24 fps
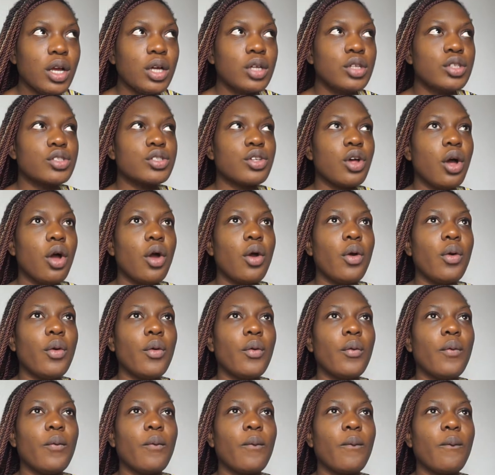
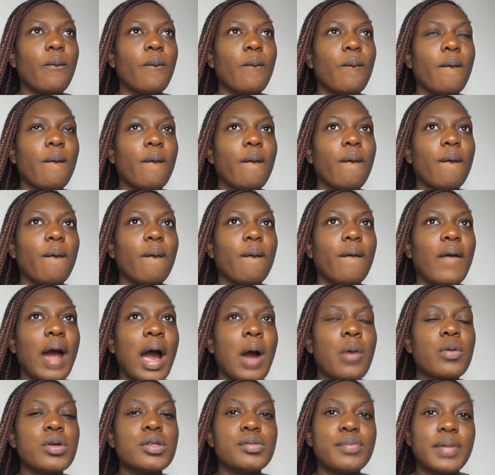So
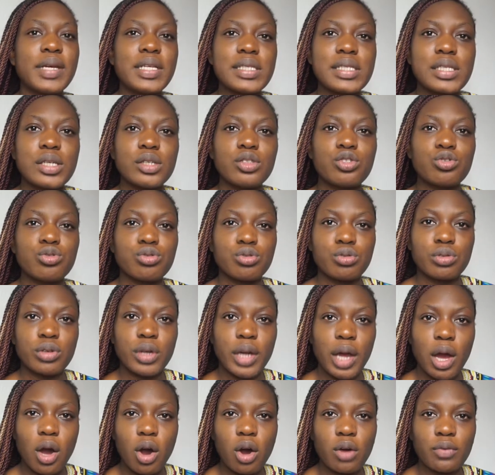I was meant to
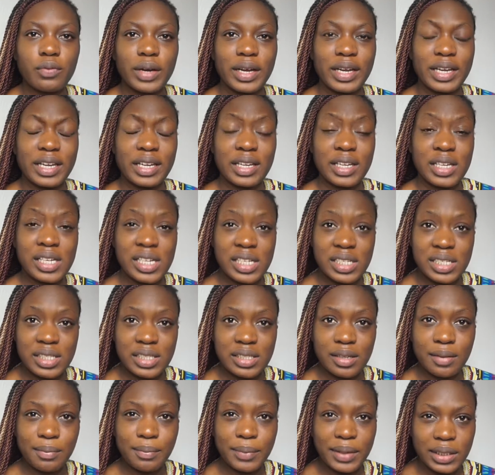get off at
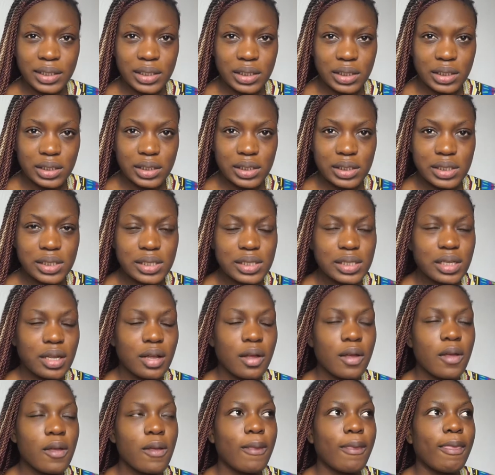East Midlands.
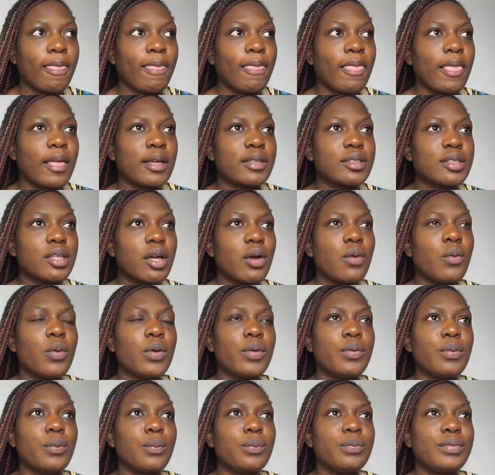So
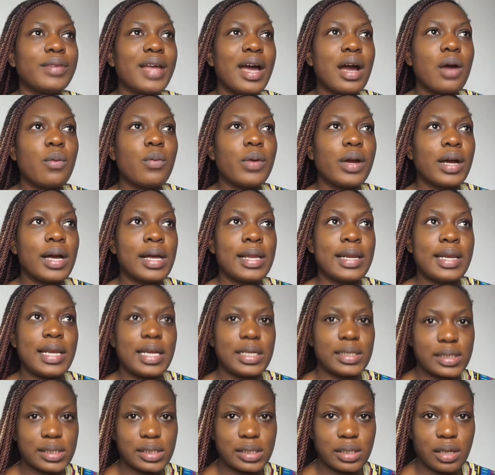we're at
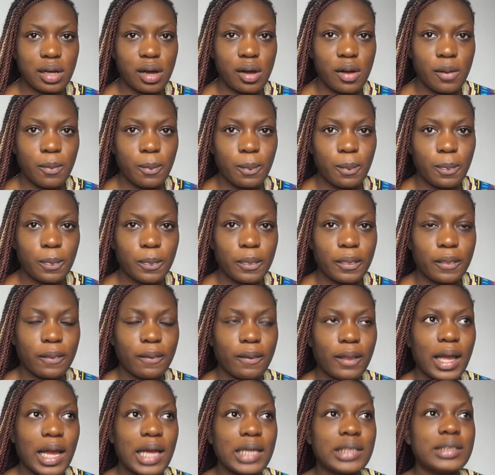Leicester,
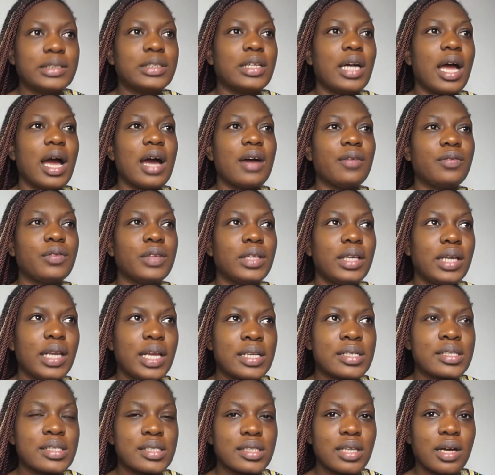and after
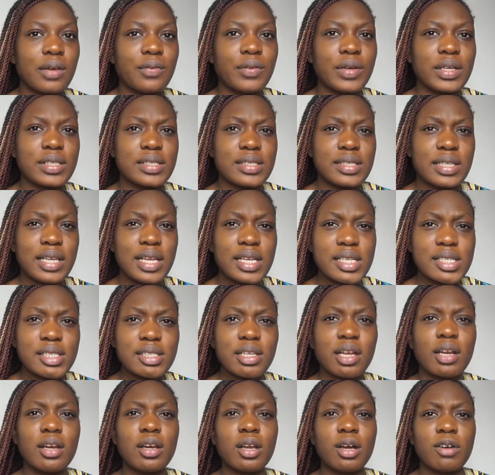Leicester, I think it's
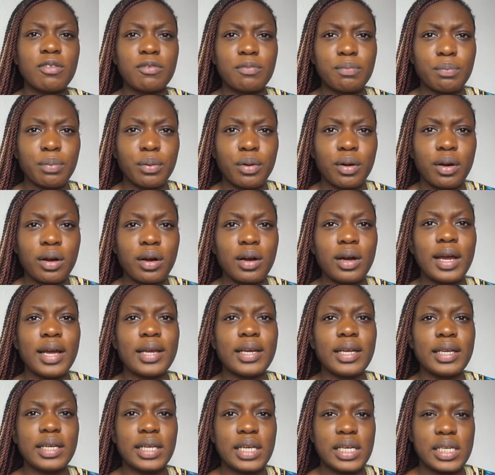Leicester, Loughborough, and
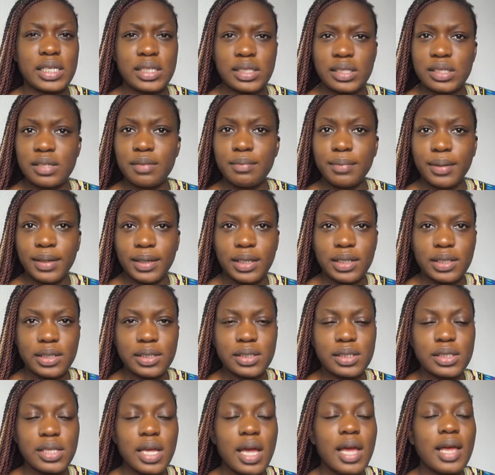then East
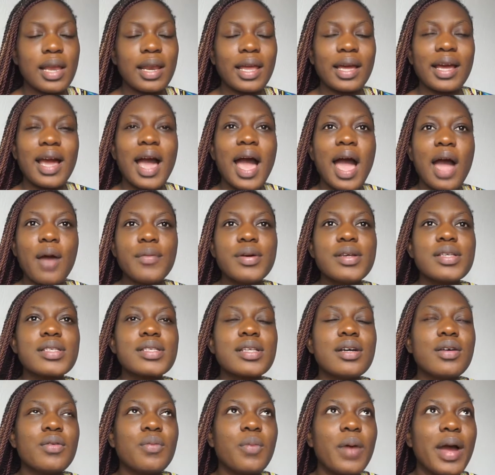Midlands. Like I was
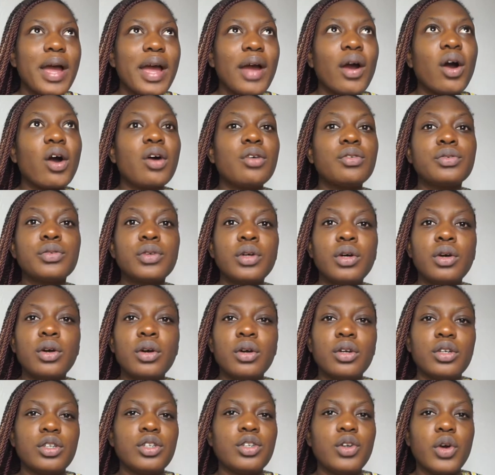aware of,
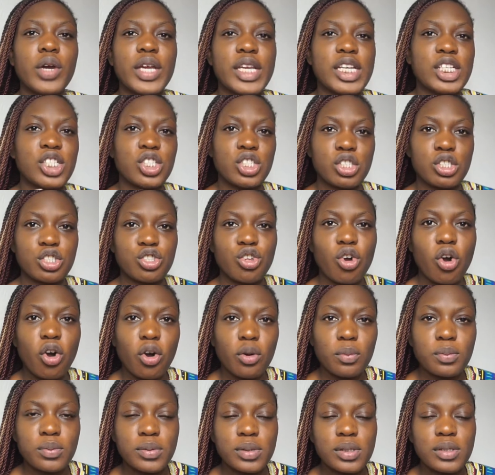each
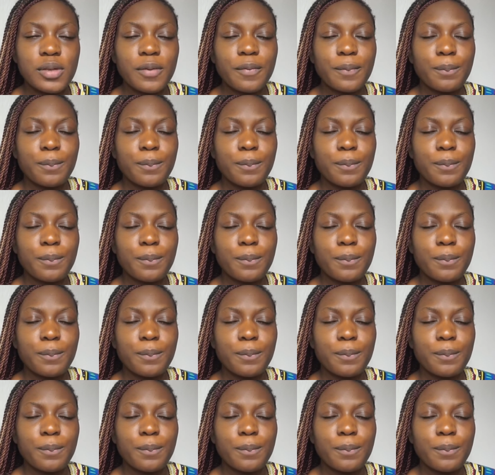stops.